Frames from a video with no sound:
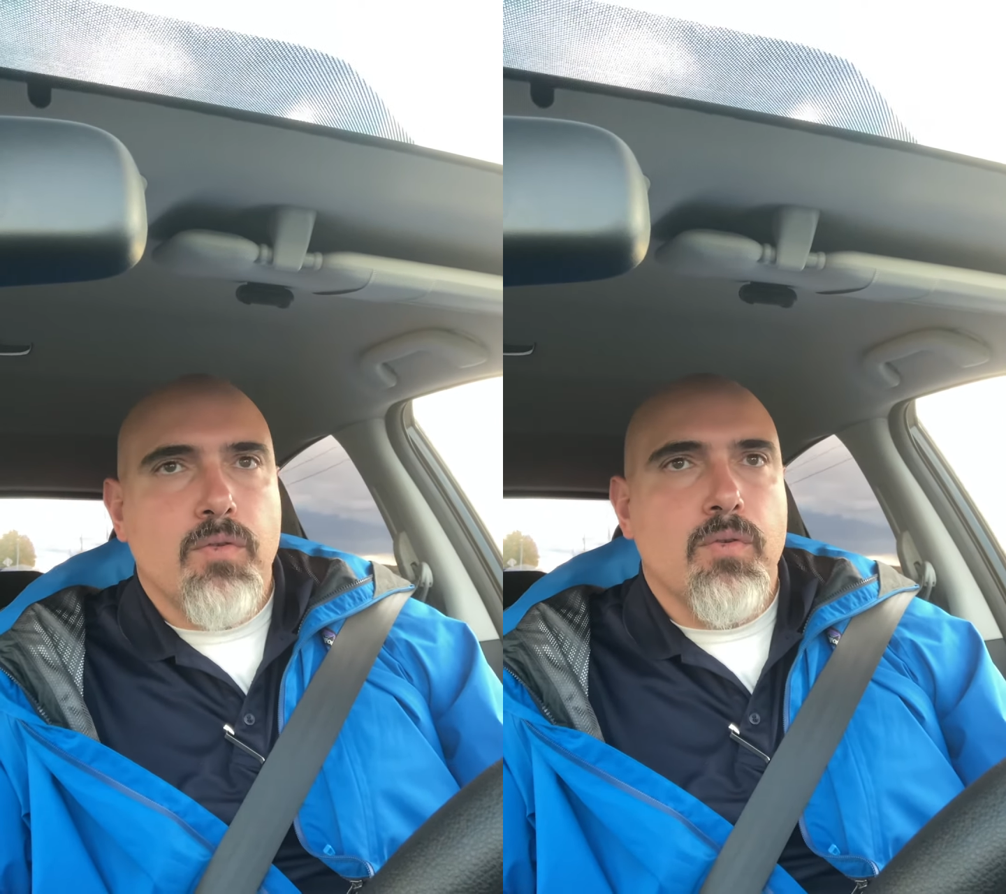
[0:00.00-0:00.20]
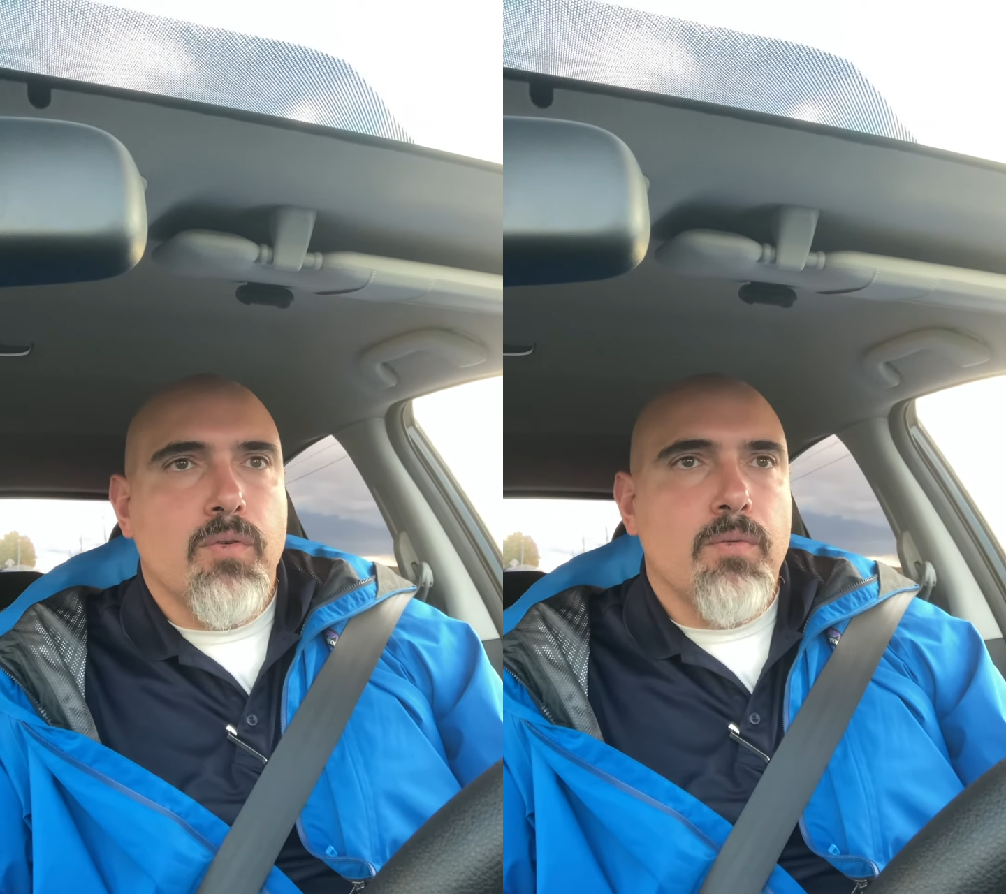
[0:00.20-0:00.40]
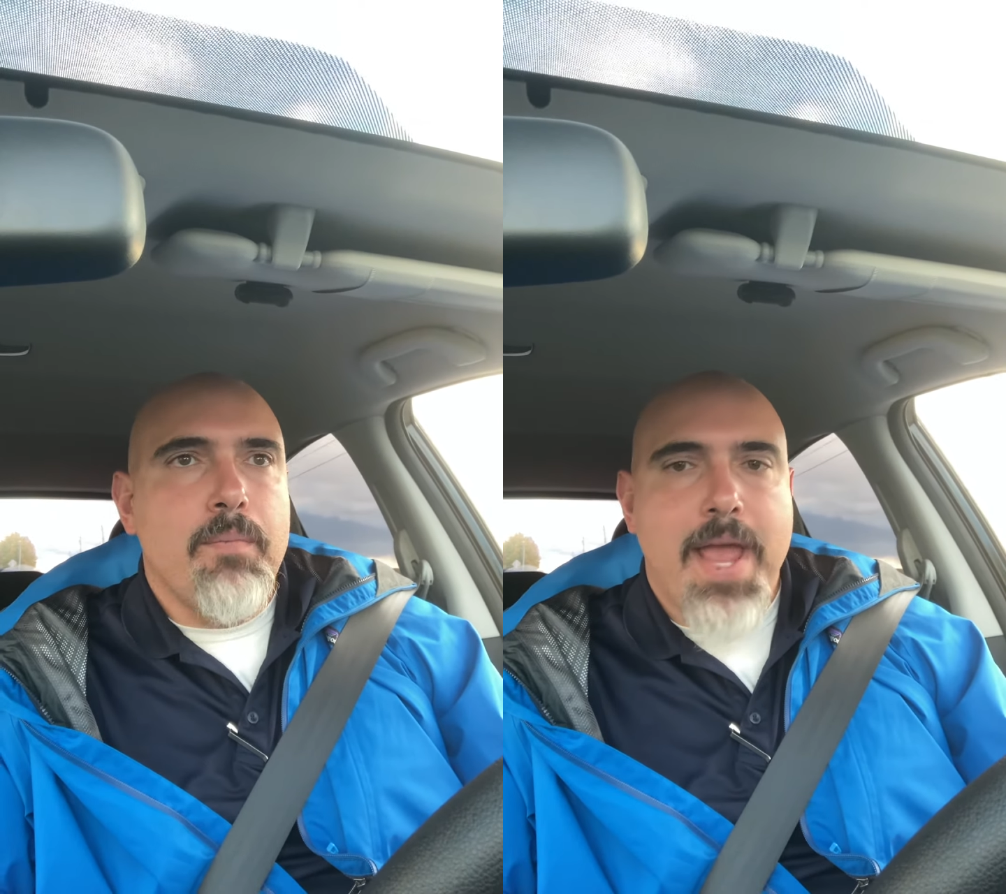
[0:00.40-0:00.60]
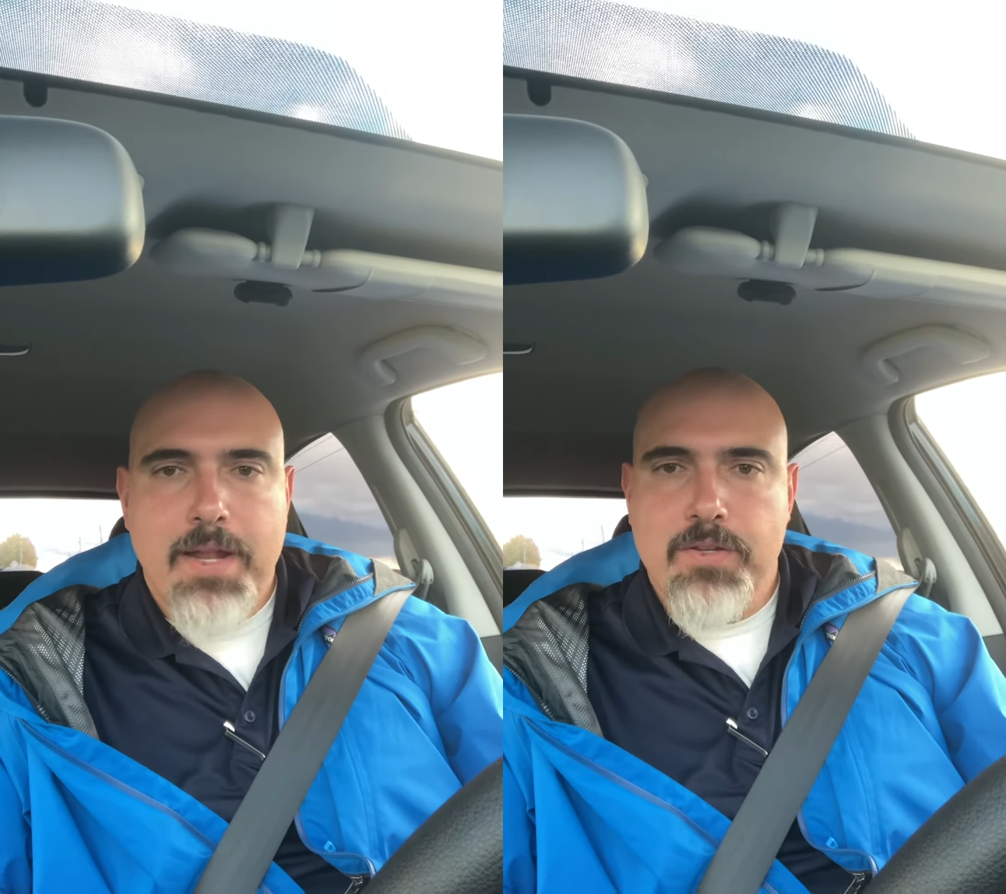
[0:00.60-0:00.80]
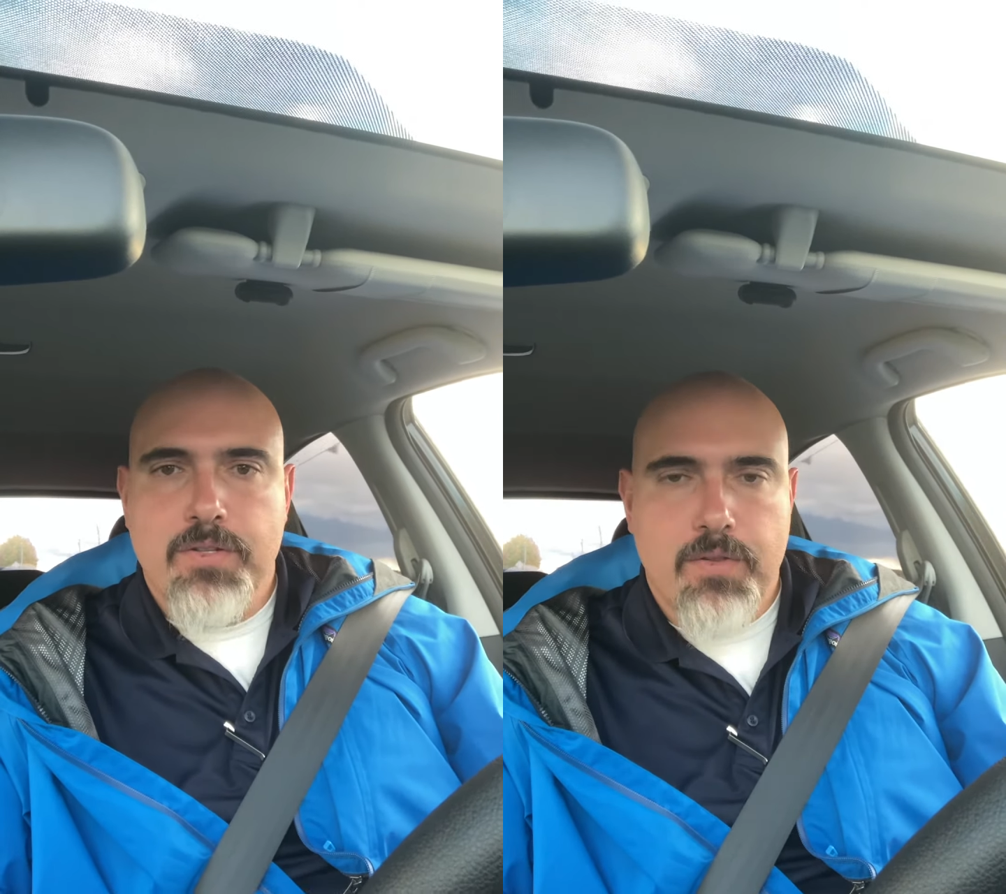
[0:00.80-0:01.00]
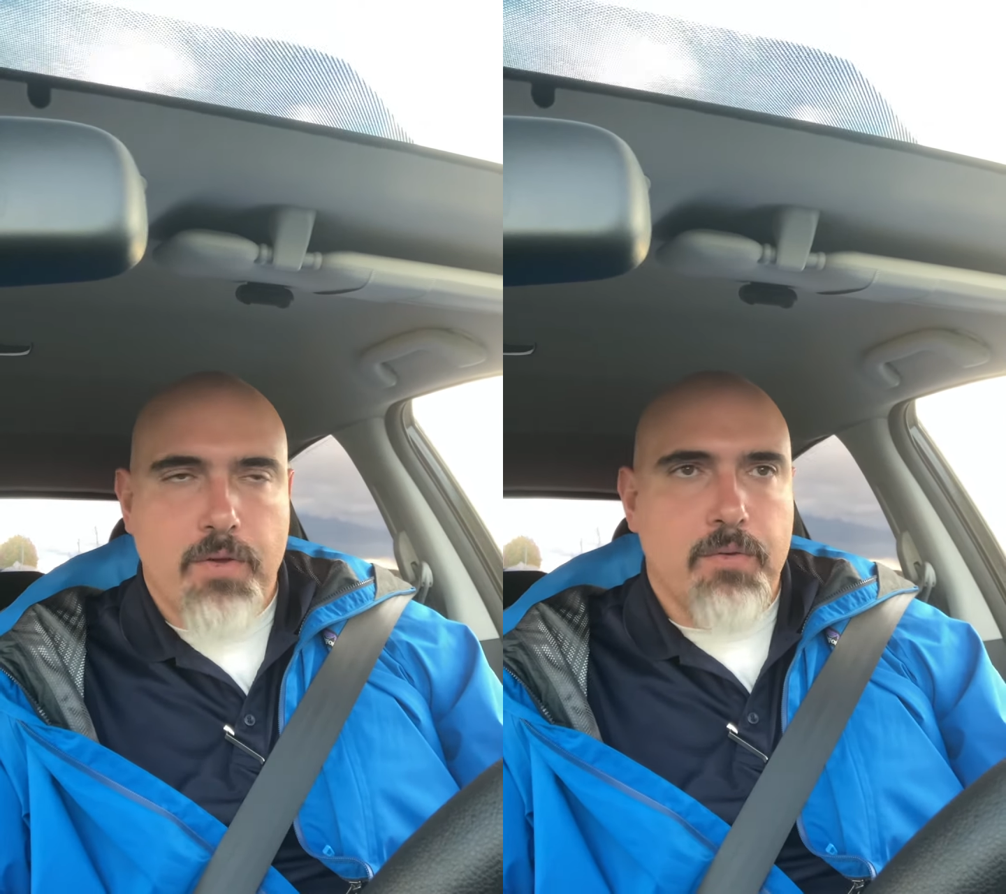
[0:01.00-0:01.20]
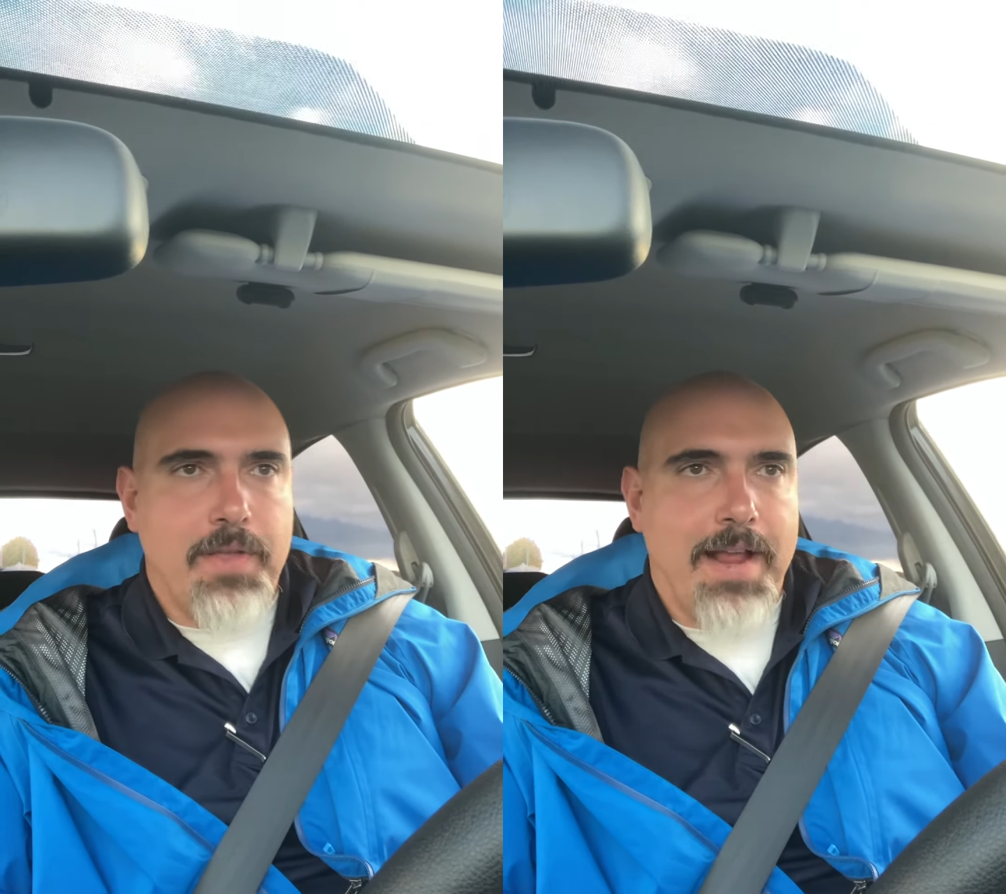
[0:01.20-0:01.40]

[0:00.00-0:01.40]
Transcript: manage those